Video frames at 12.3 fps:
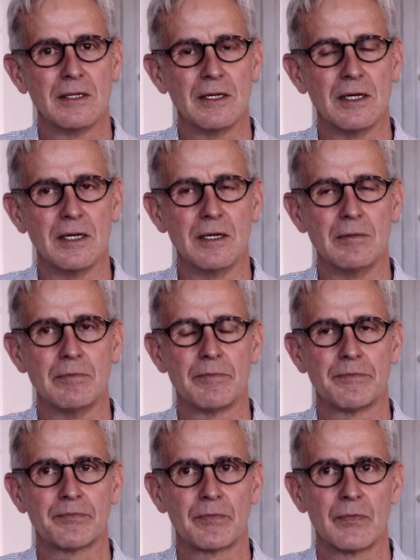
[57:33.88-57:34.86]

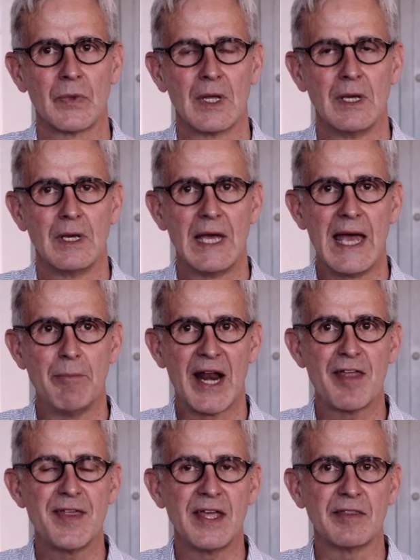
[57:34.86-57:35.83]

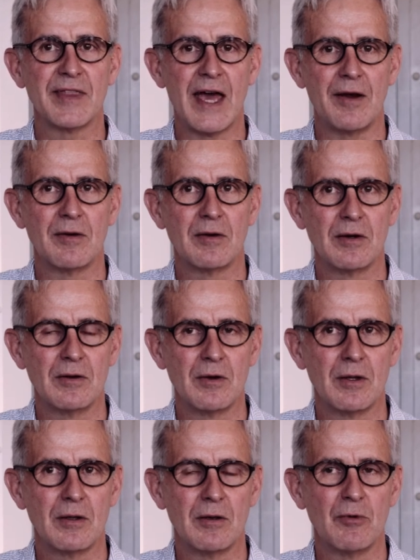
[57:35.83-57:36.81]
But I think that
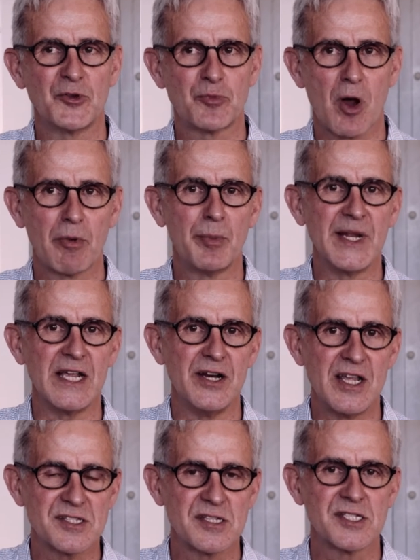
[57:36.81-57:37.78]
was probably a
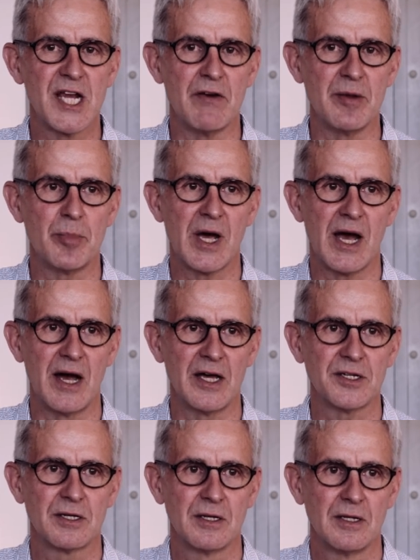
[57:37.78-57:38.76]
necessary part